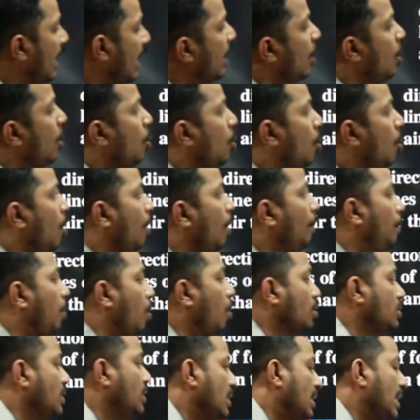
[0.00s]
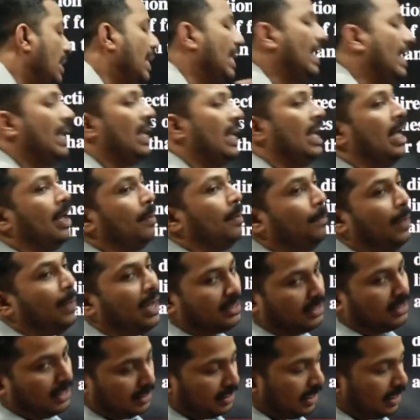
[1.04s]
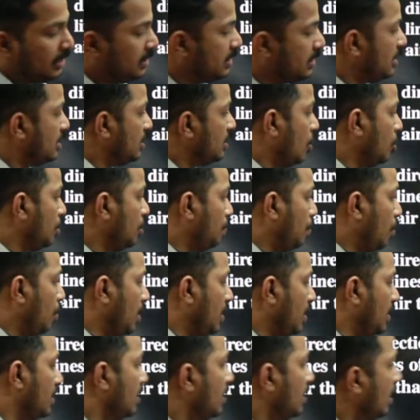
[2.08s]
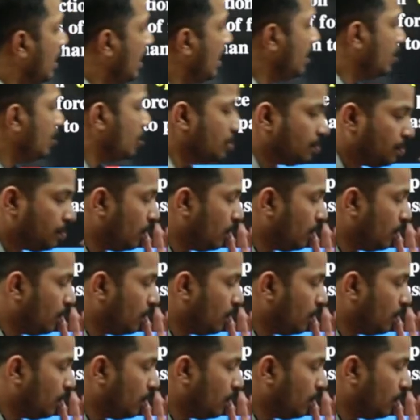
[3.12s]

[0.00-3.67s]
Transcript: are oppositely magnetized, south pole here and north